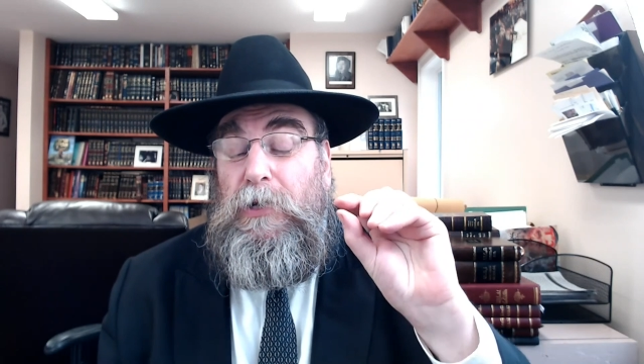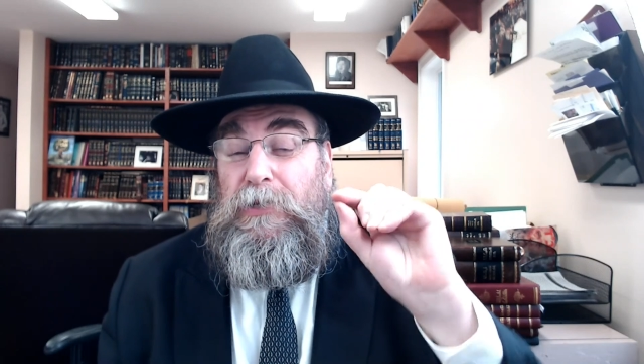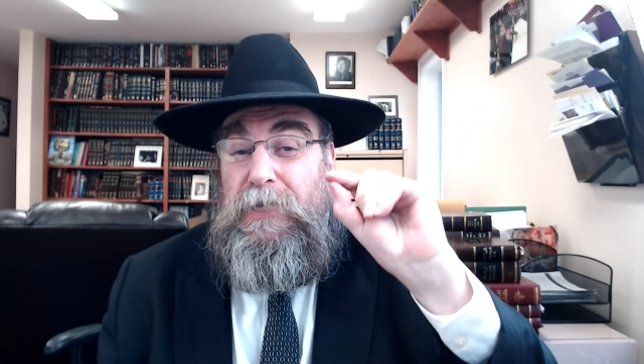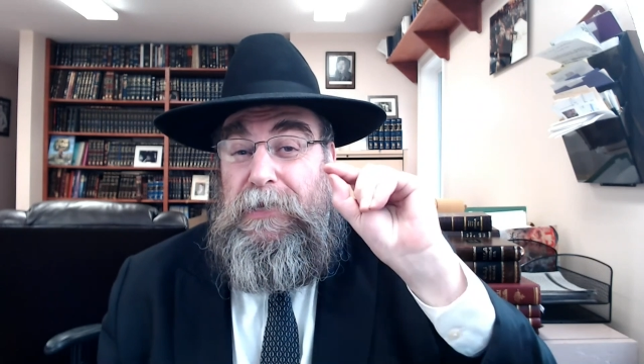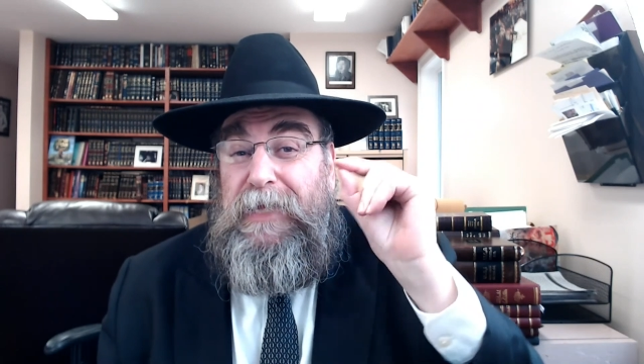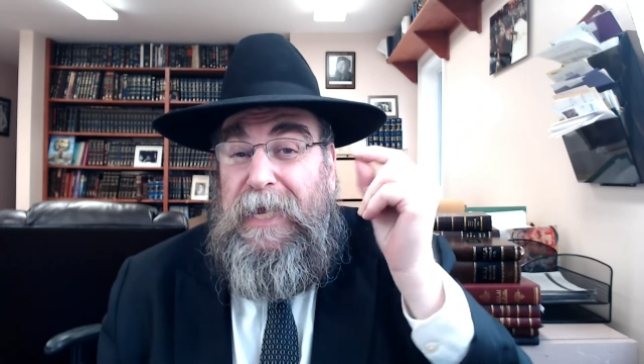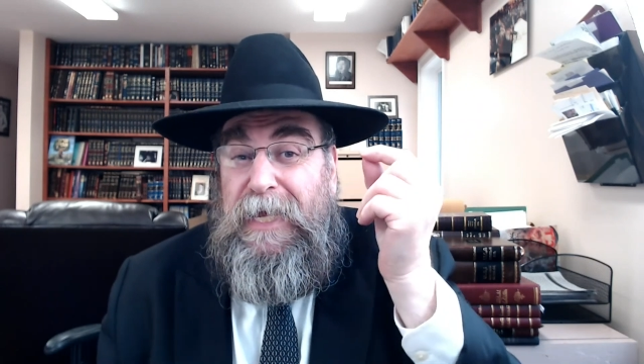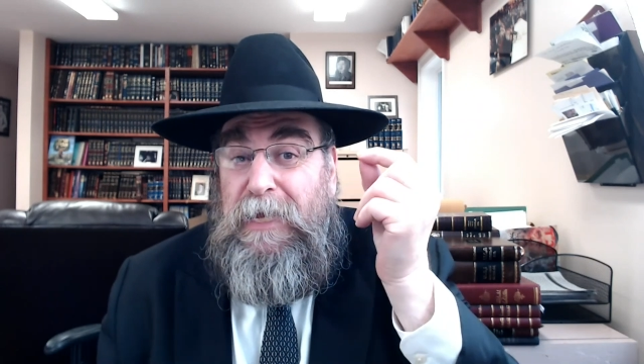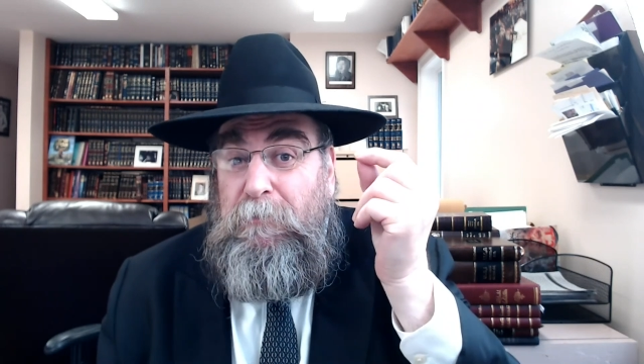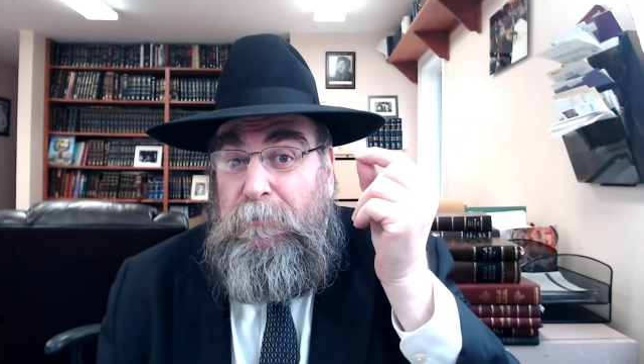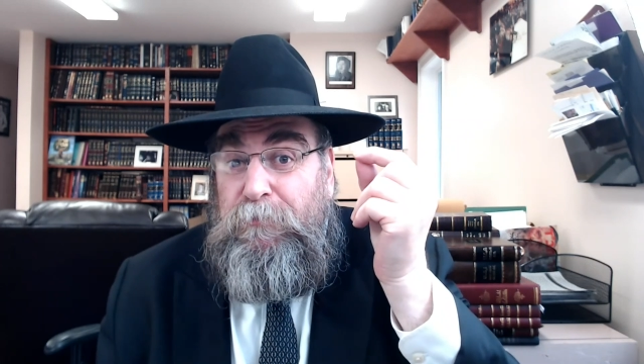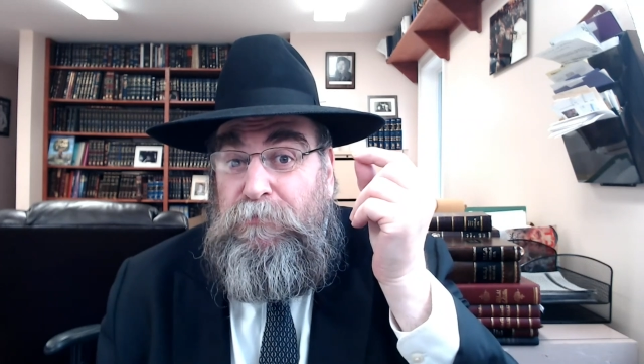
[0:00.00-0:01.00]
the
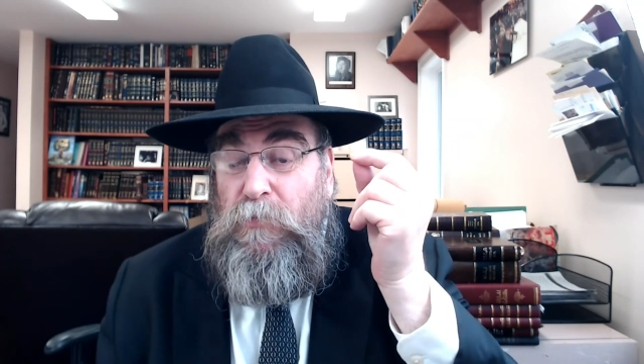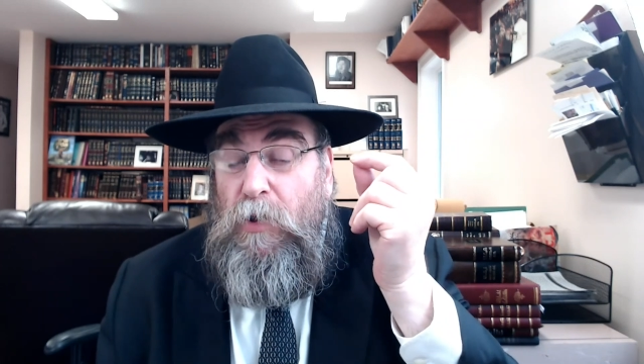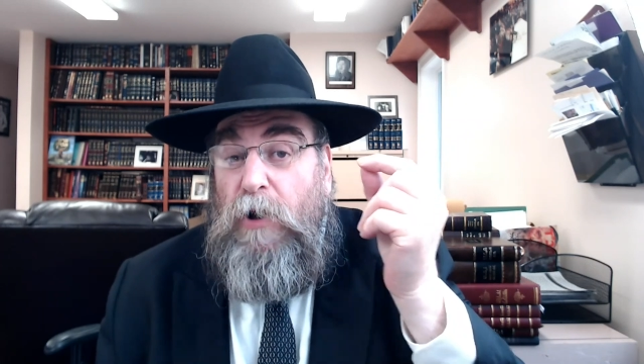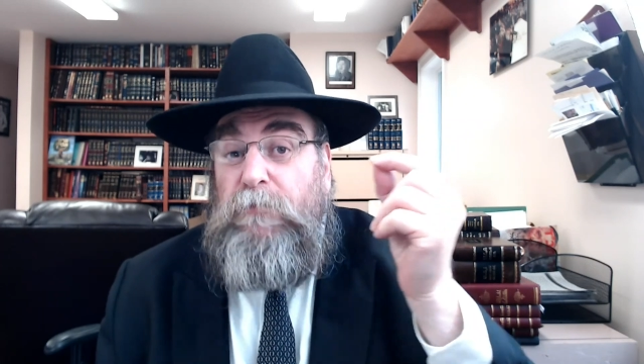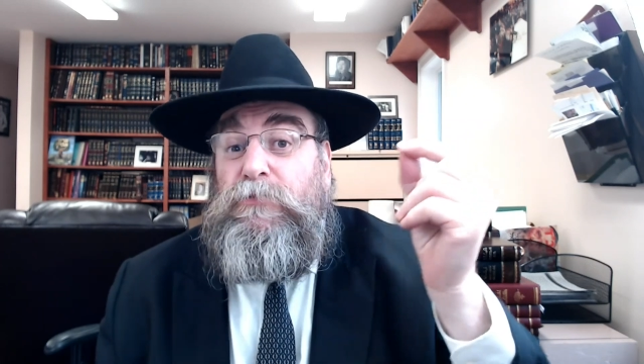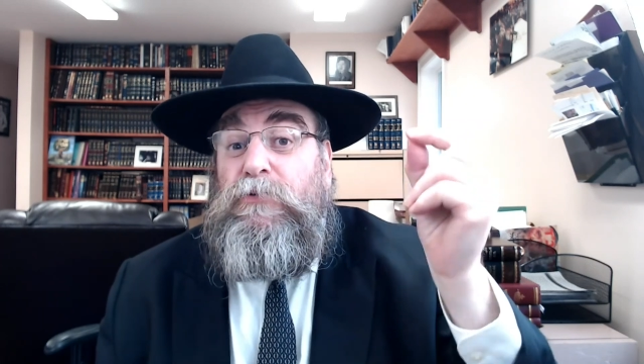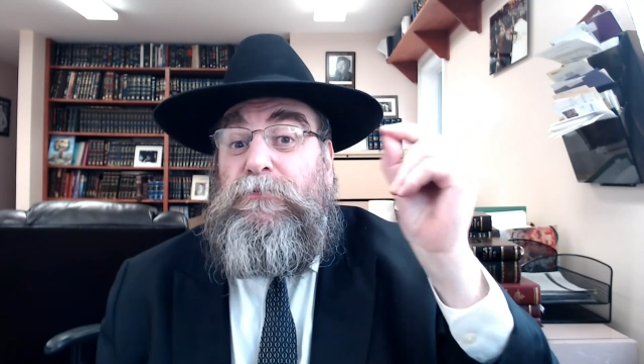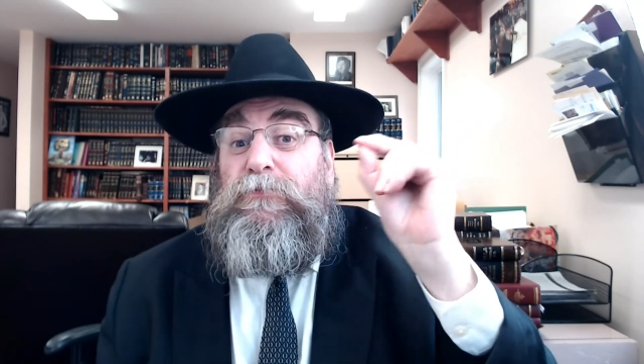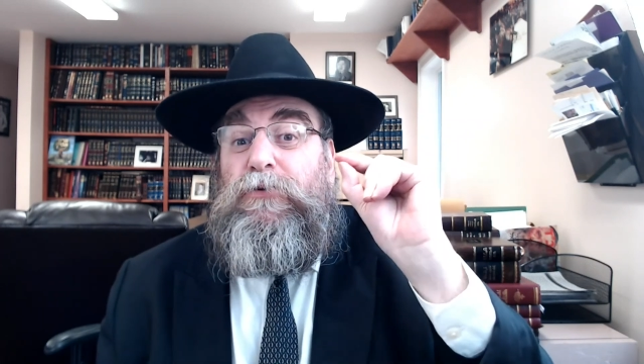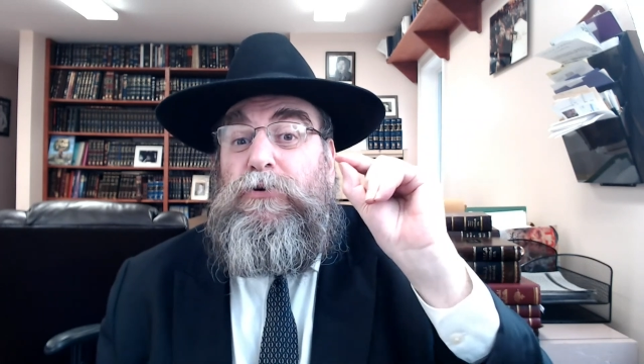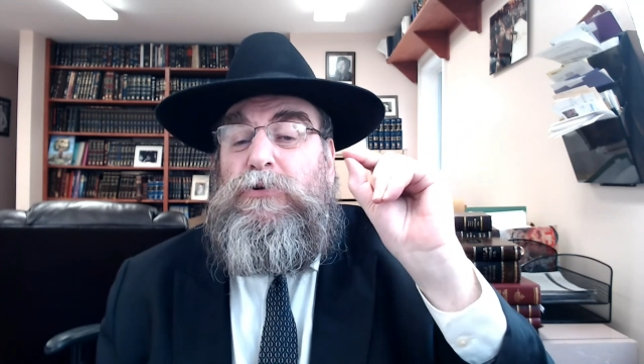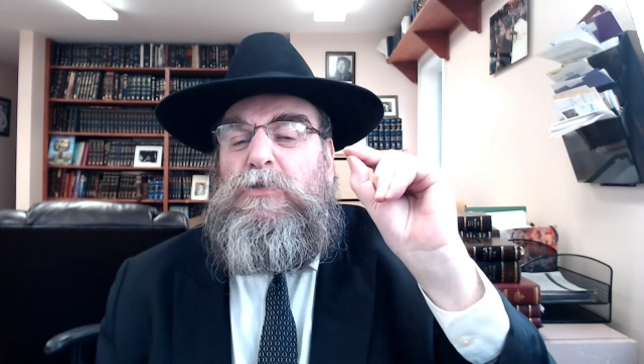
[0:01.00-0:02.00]
name of the
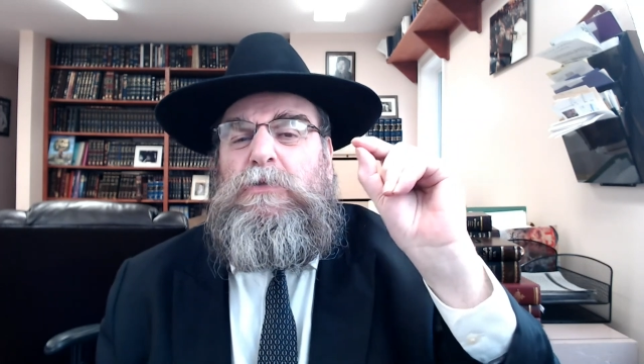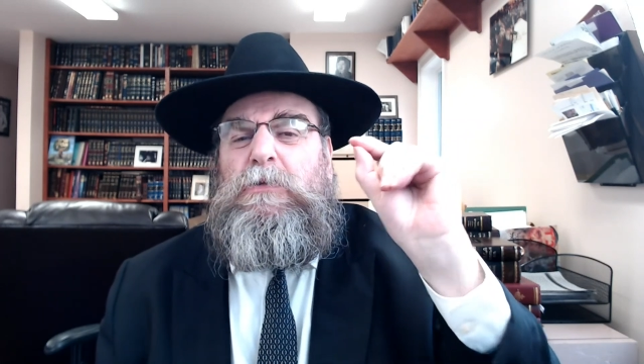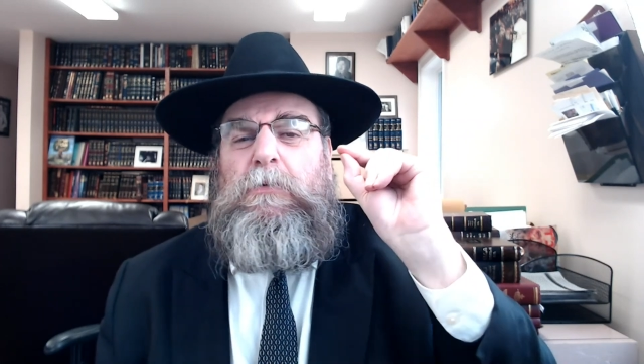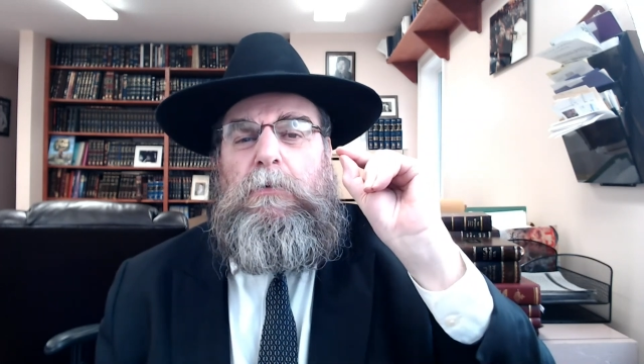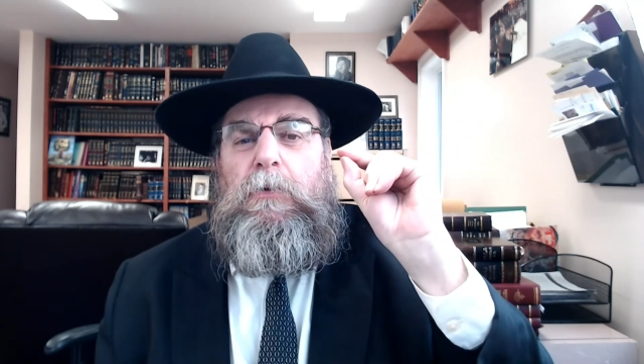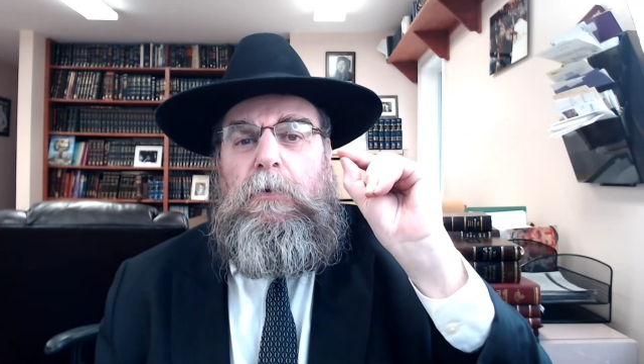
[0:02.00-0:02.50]
first